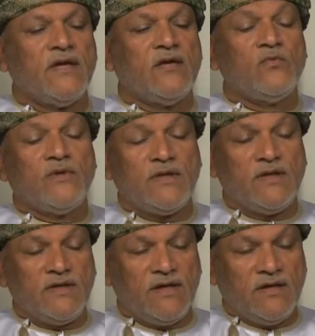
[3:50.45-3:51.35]
and we're
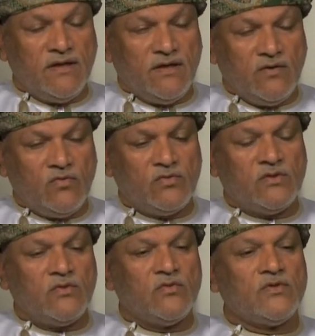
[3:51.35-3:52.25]
really gaining a good
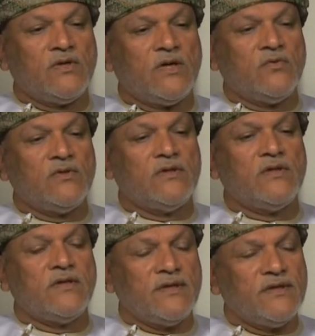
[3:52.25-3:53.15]
good
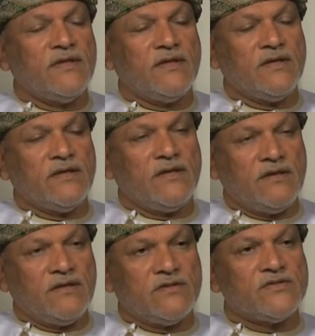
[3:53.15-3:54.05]
ground uh, there in,
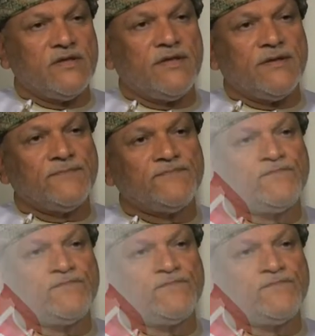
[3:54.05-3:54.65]
in, this area.